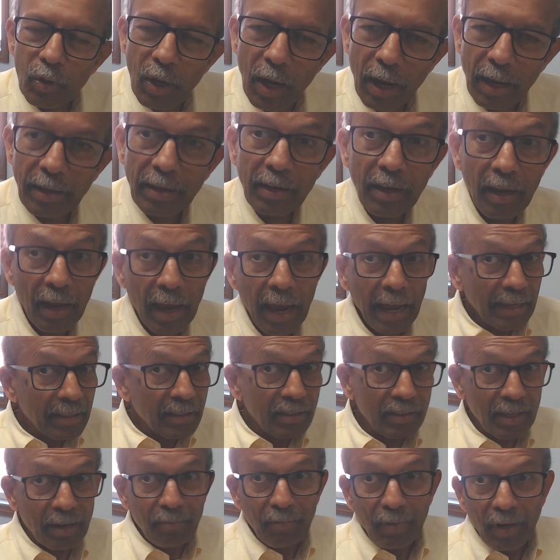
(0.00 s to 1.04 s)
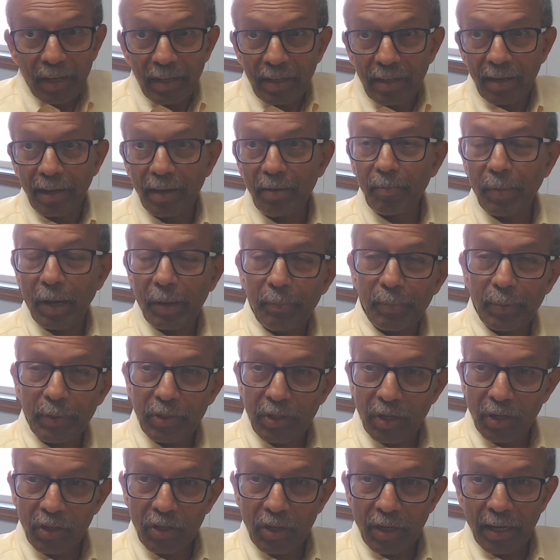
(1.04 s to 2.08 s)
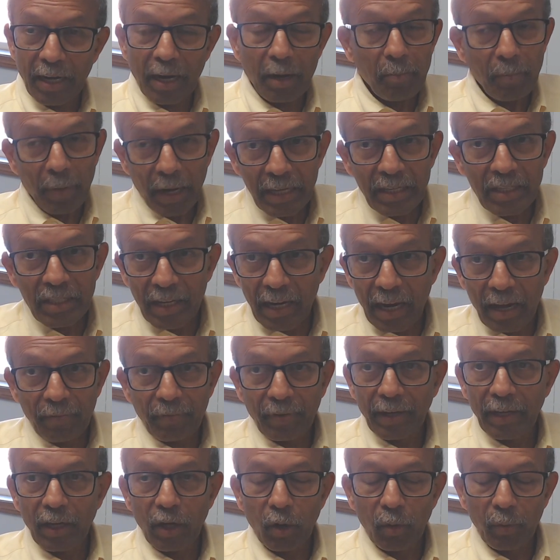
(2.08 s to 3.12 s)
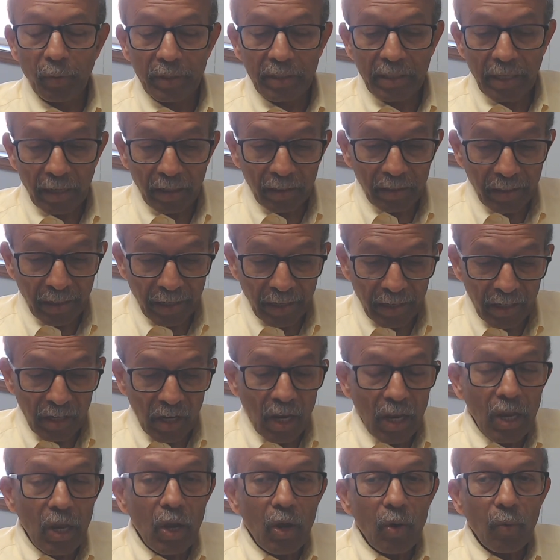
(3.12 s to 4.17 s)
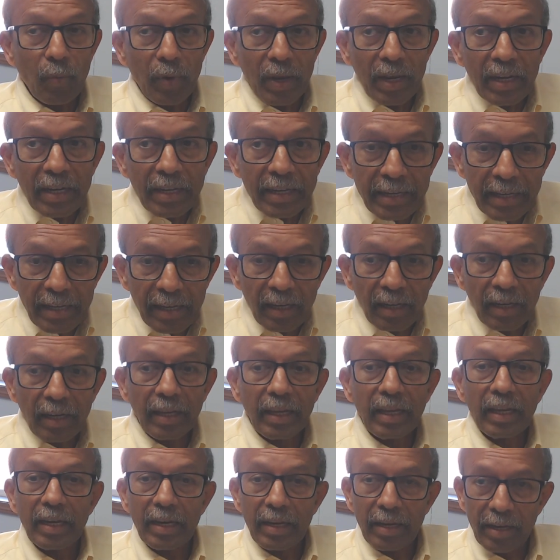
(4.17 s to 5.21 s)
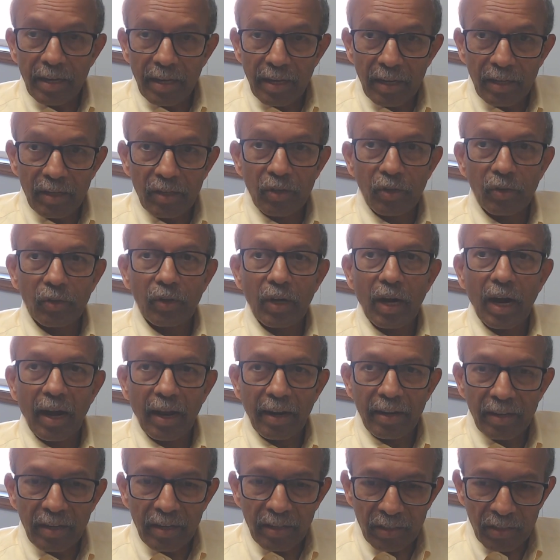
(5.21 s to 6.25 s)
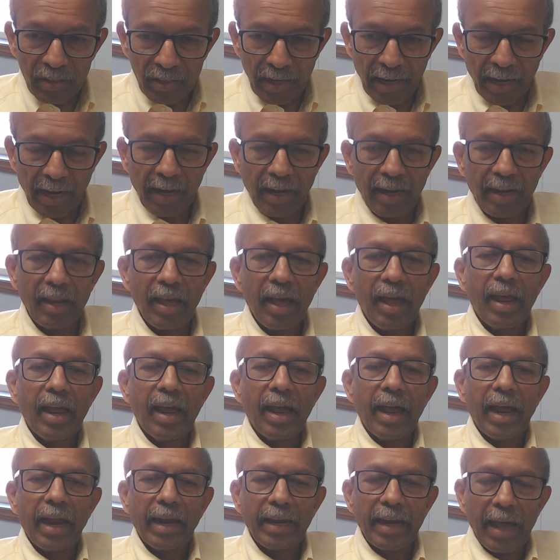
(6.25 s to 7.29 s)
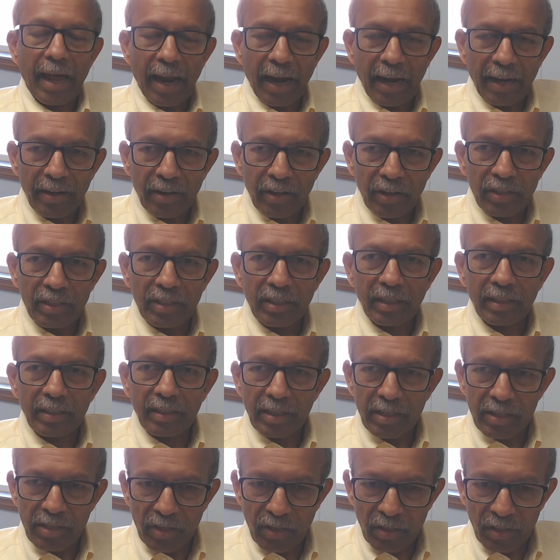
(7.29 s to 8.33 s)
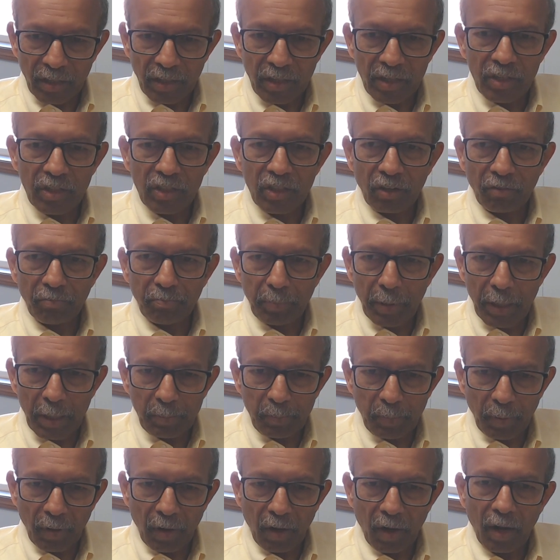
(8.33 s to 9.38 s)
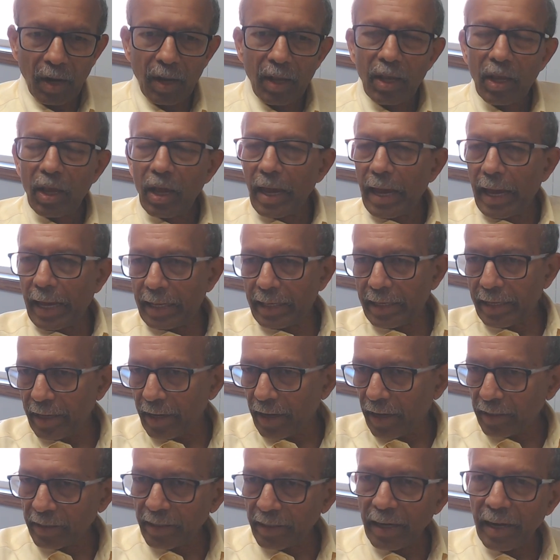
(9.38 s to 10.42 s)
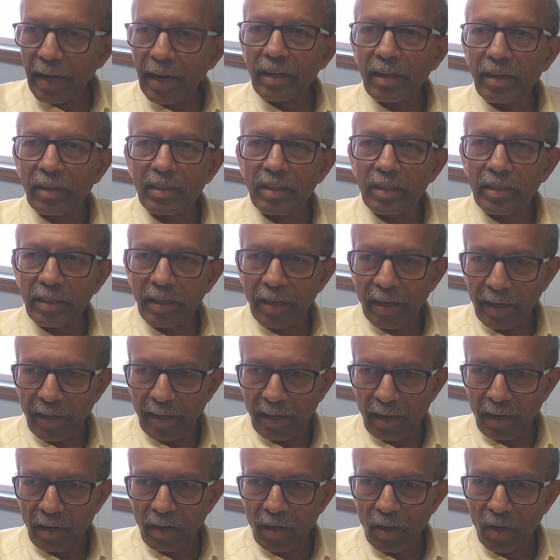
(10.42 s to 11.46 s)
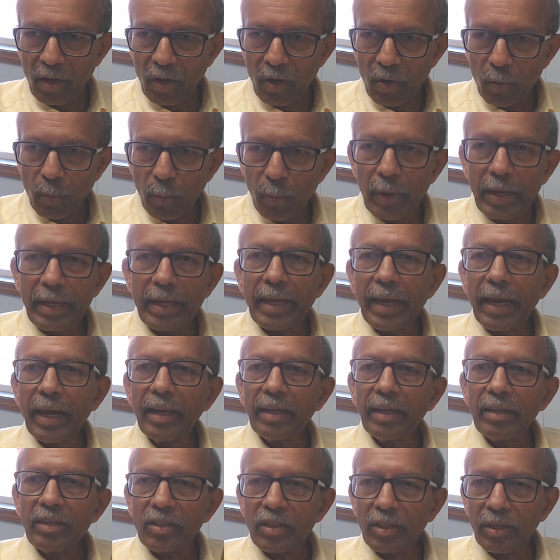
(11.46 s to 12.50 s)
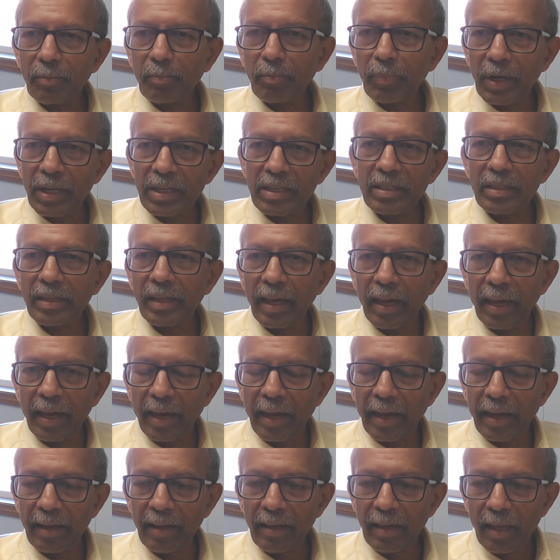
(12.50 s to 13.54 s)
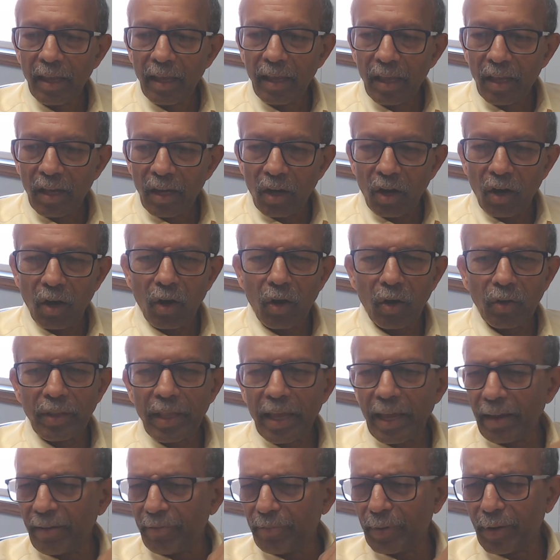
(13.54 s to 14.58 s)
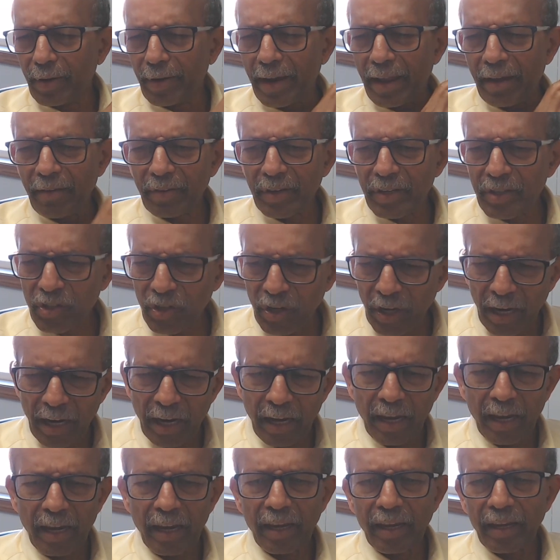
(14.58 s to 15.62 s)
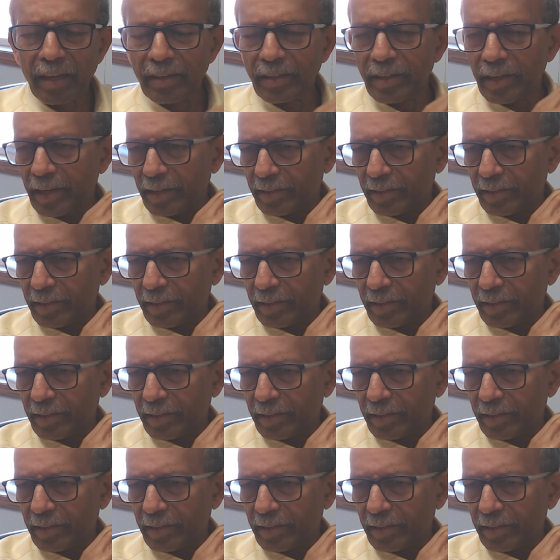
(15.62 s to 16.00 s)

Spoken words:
as someone in my position and my staff, I always encourage, we really need to understand and address the concerns of people at the other end of the tail. We can't simply say, oh, they will never change, and